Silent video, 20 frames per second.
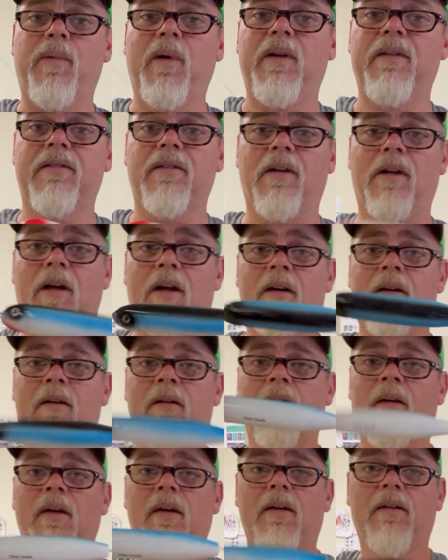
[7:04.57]
piece of leader
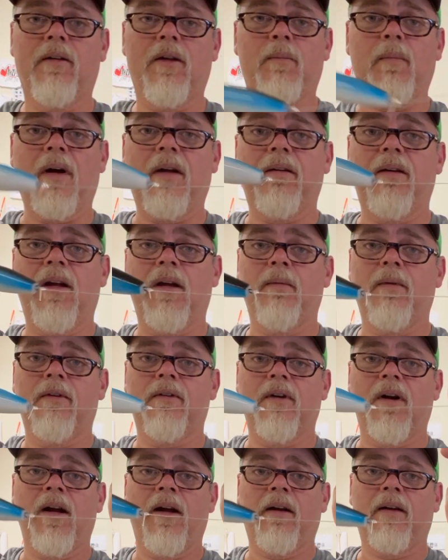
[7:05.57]
to my Demon
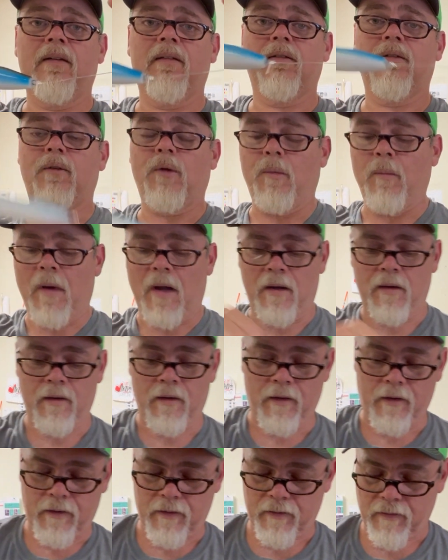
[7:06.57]
Dragon to my
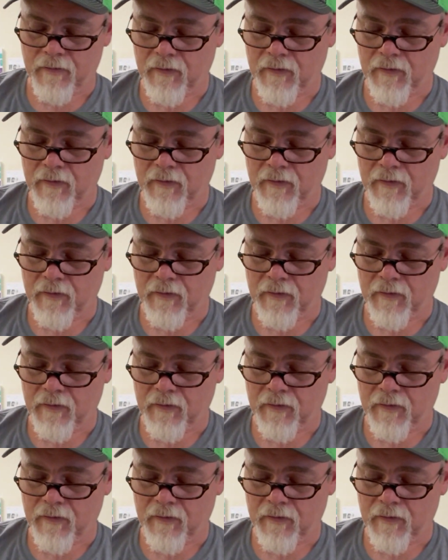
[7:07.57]
hook.